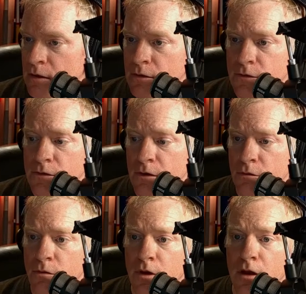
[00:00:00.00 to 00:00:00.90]
So
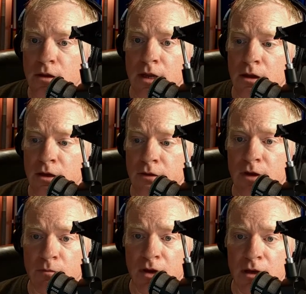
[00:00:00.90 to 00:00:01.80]
now that I've
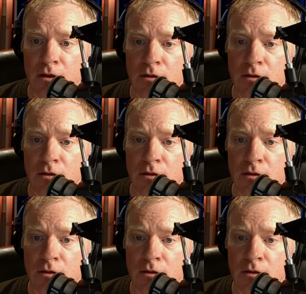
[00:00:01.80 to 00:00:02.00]
got my